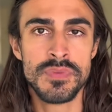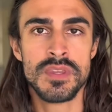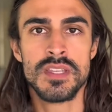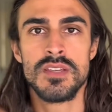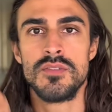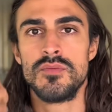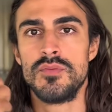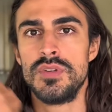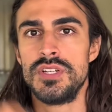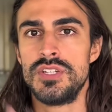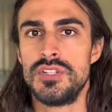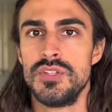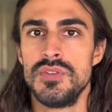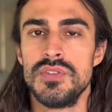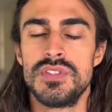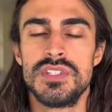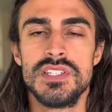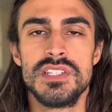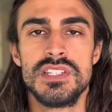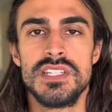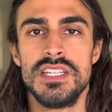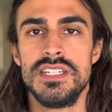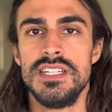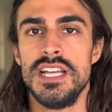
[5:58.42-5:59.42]

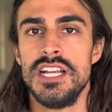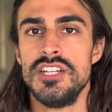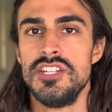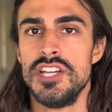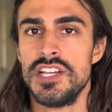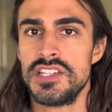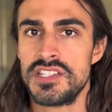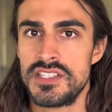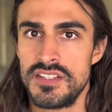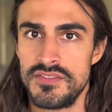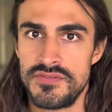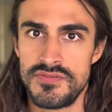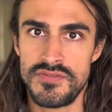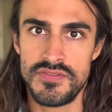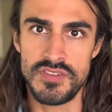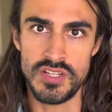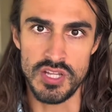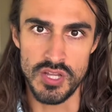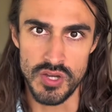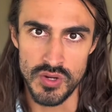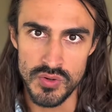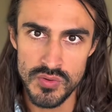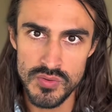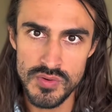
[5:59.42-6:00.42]
reduces the digestive
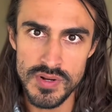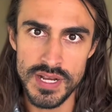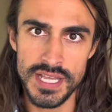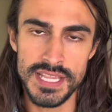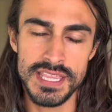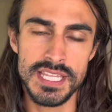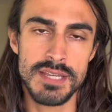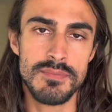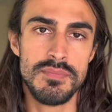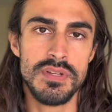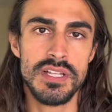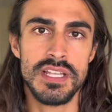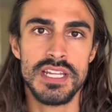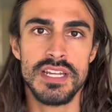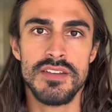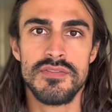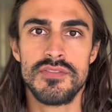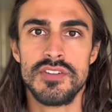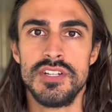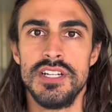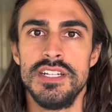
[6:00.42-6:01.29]
flow and the ability for the